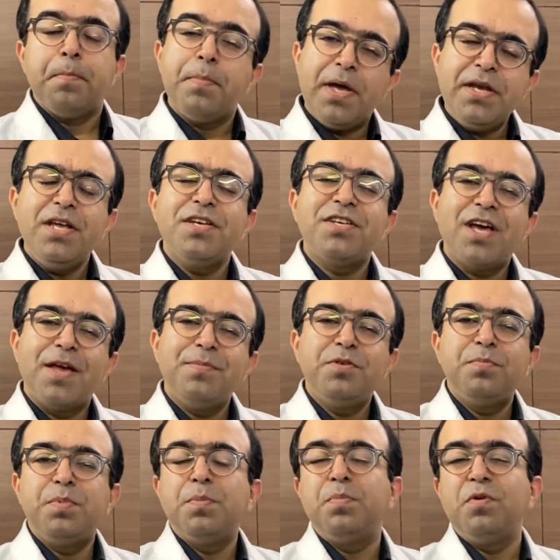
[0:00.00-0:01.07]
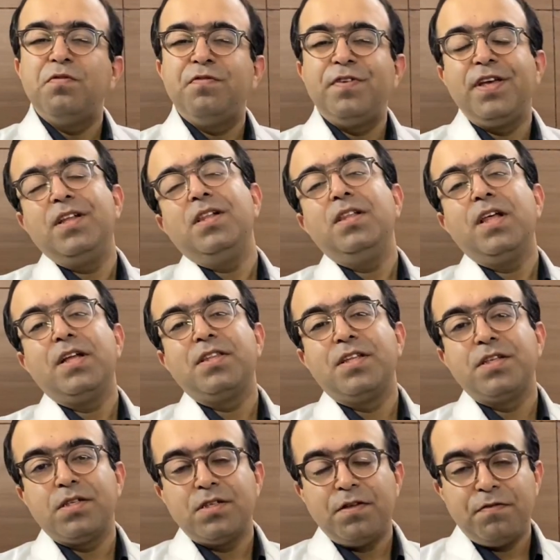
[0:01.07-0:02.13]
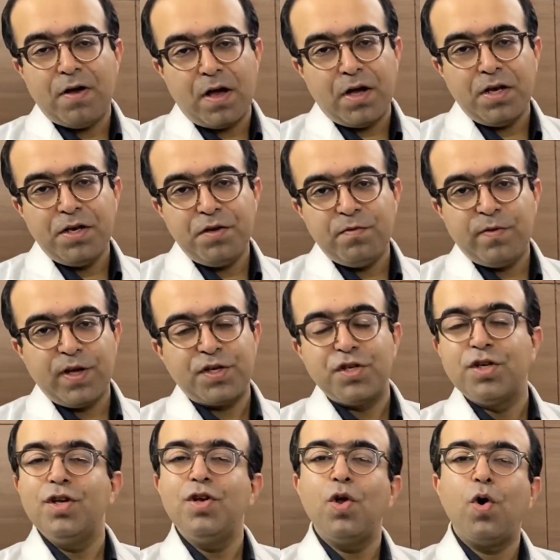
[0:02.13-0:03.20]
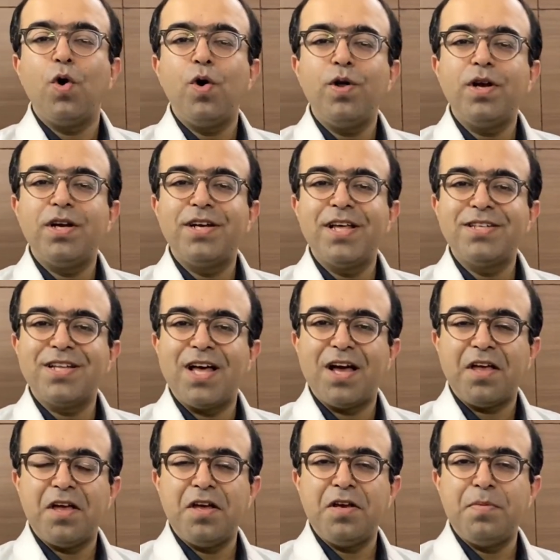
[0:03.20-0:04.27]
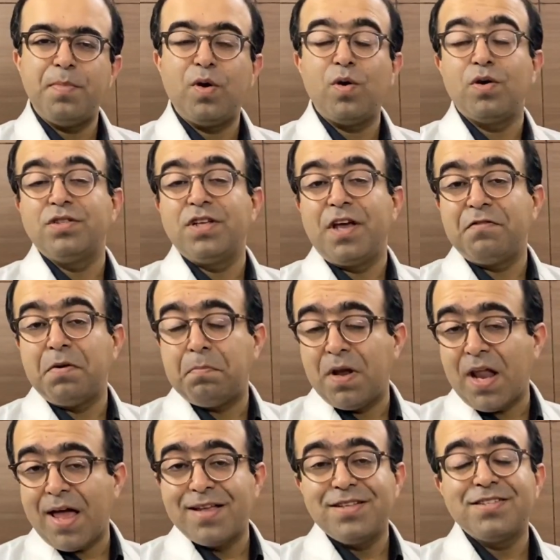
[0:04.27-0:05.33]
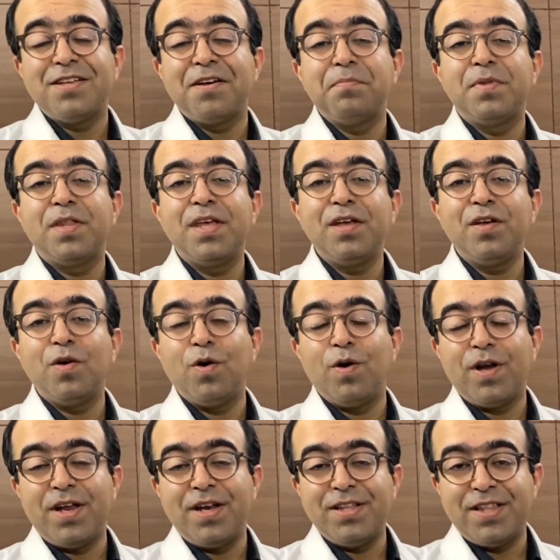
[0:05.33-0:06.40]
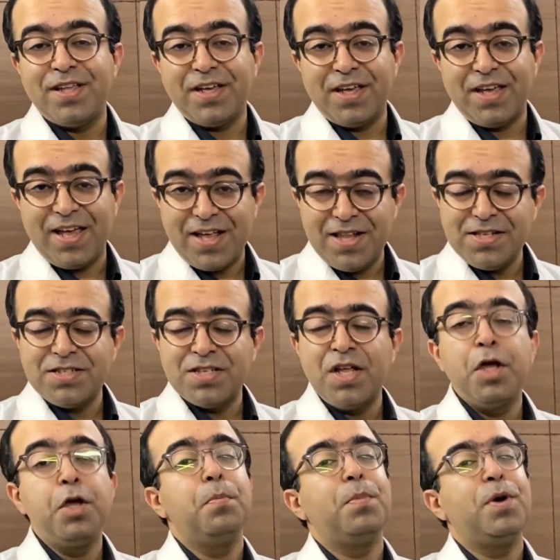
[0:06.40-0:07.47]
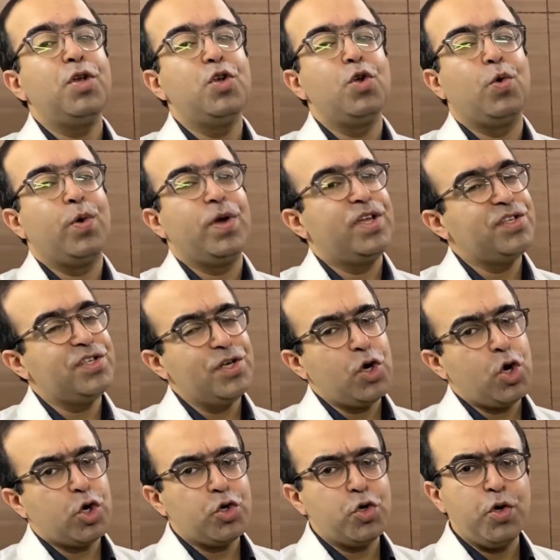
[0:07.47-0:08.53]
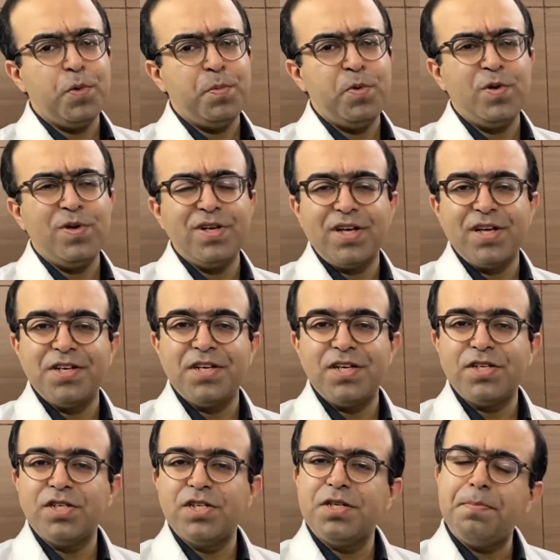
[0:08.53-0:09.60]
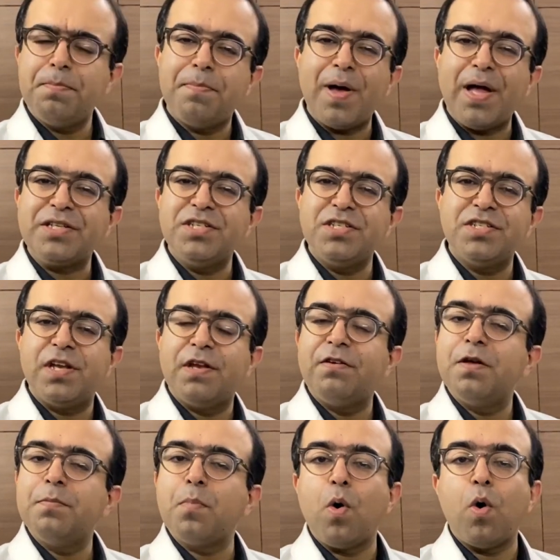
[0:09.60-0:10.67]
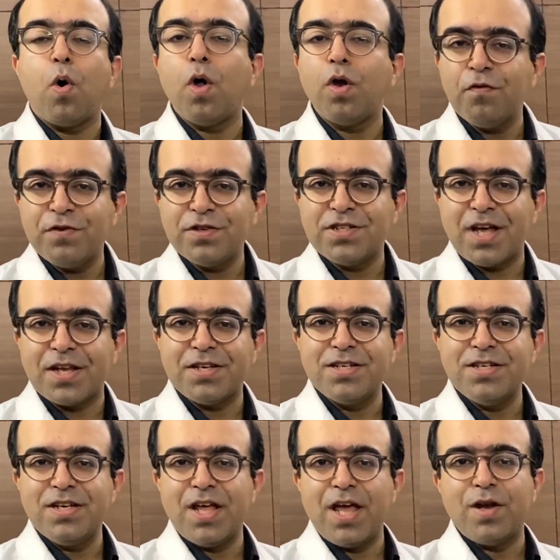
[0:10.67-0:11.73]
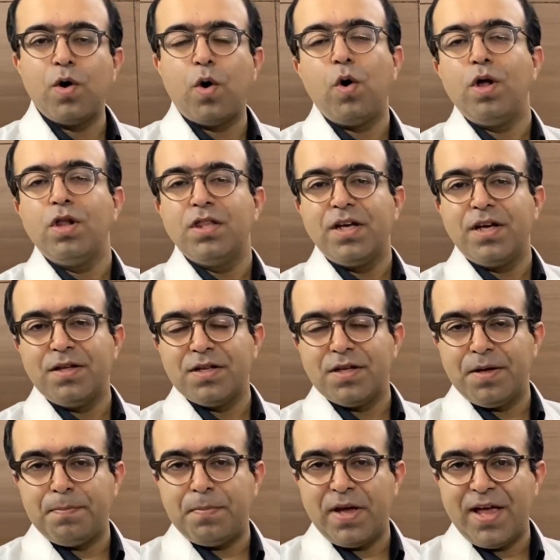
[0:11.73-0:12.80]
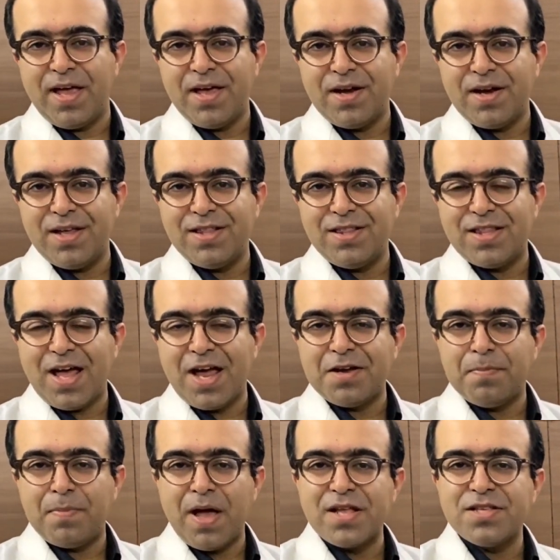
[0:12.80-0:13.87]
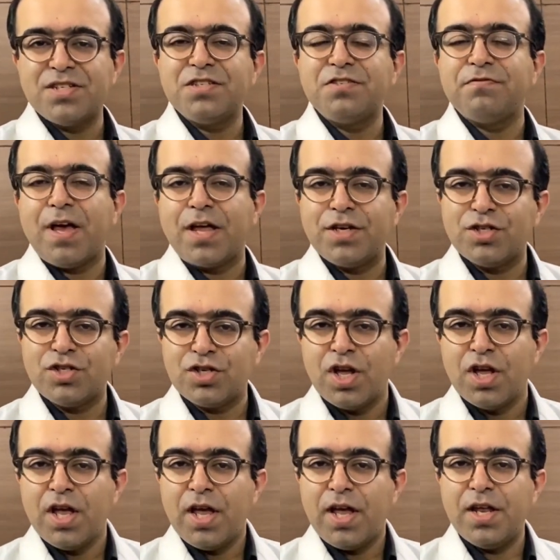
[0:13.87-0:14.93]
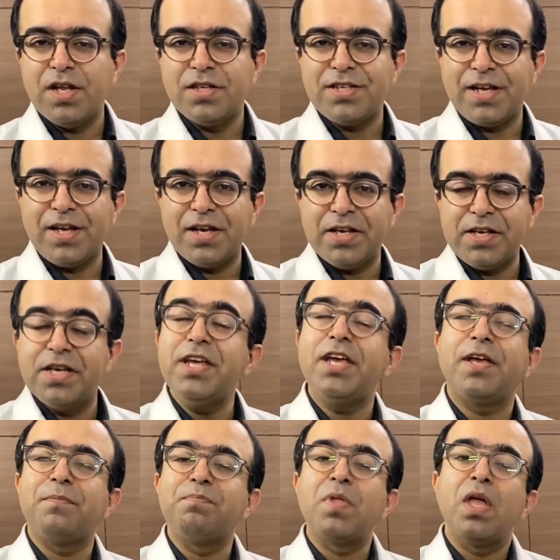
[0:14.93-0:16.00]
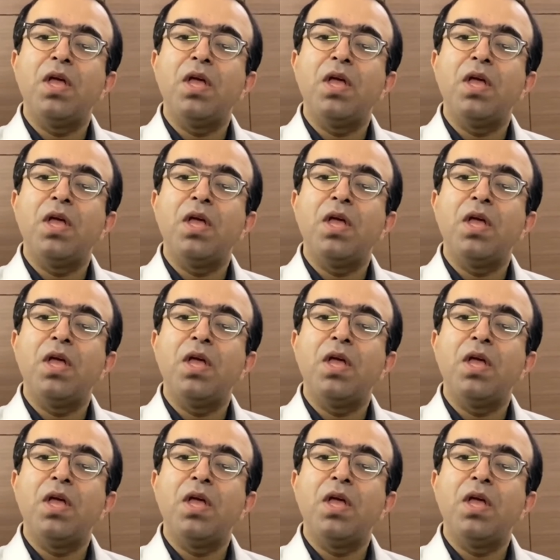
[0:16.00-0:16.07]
Many a times people feel that this is a fungal infection or it has occurred because they have applied something or anything else, but no, it's an autoimmune condition. Patches develop all of a sudden and all the hair in that patch just vanish in a single day.